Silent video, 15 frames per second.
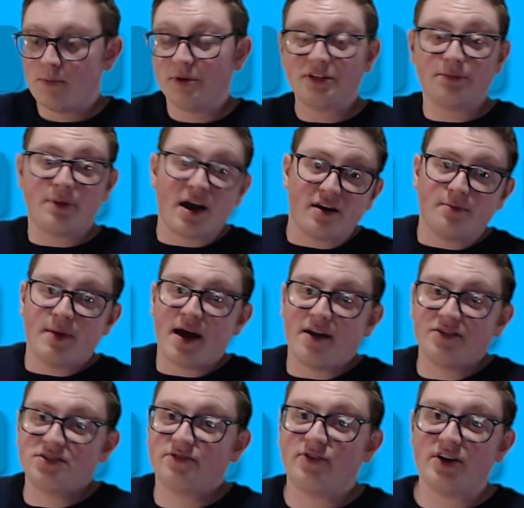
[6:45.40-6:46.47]
But the modern
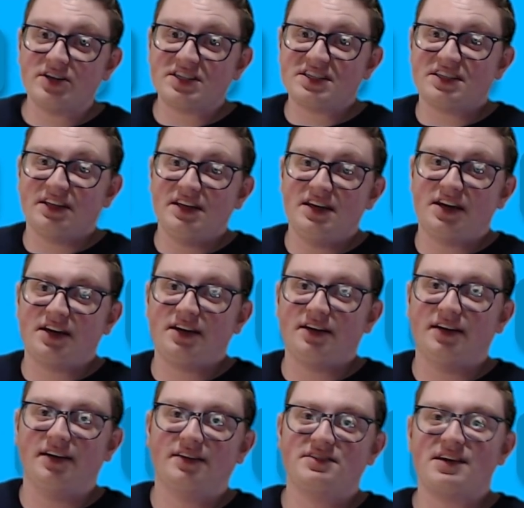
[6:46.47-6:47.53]
models are very sleek,
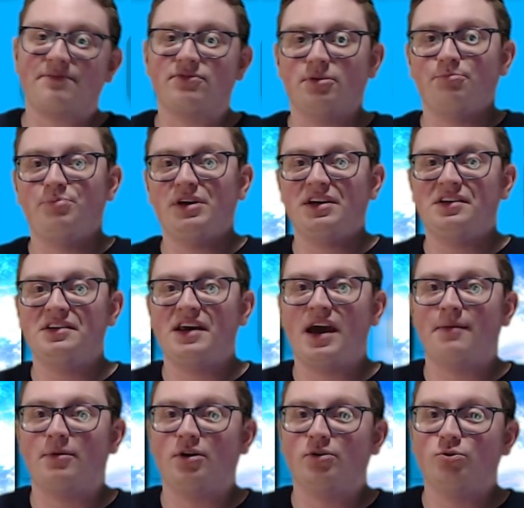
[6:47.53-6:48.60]
except for Big and
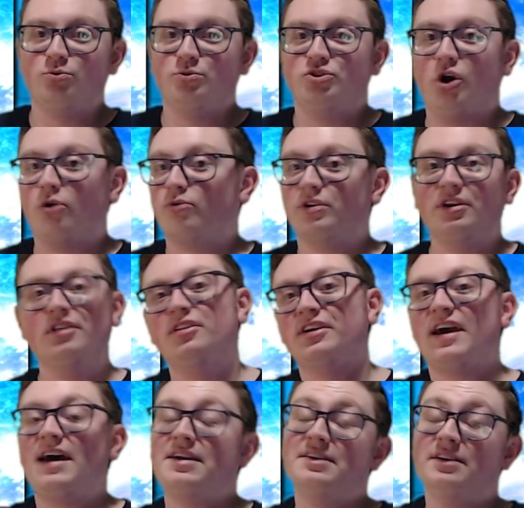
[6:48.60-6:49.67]
Gamma, who don't really look
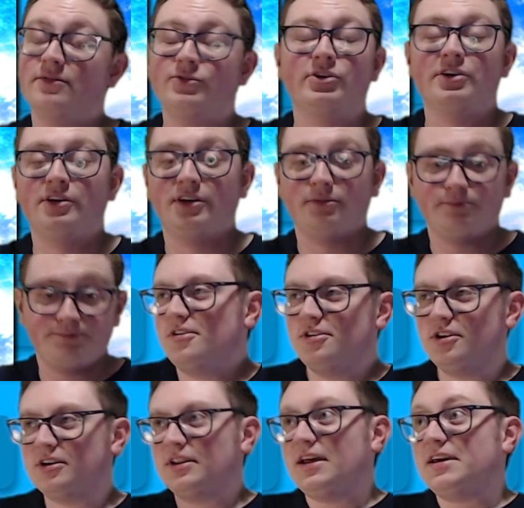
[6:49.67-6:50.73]
any different at all.
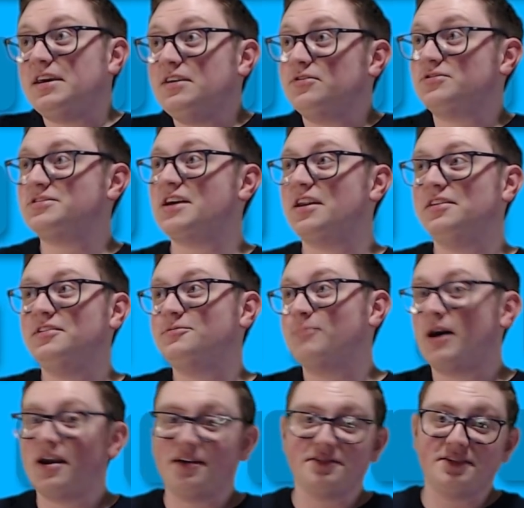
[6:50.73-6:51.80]
You can like either set of these
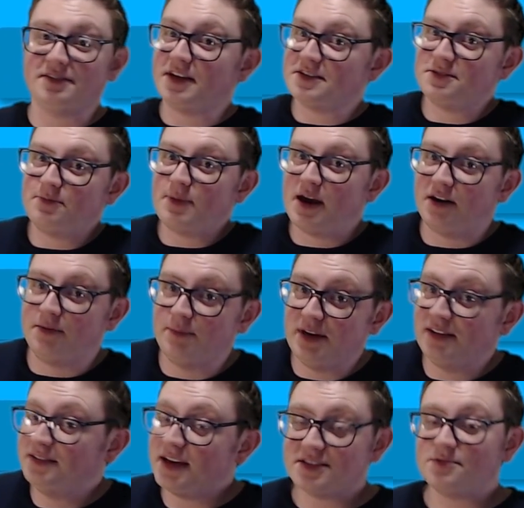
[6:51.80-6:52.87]
models, it doesn't matter to
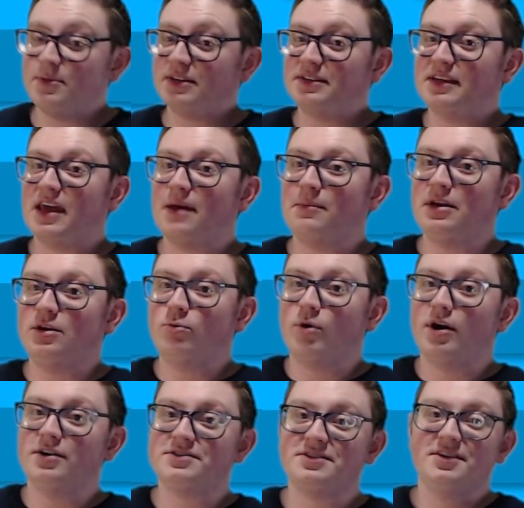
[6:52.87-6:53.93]
me, it doesn't make the game any
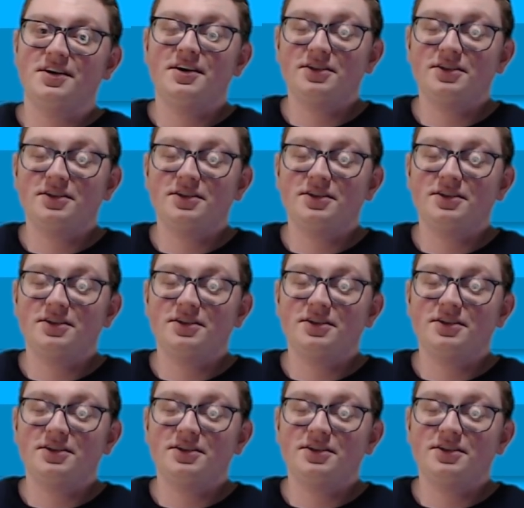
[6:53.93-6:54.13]
worse.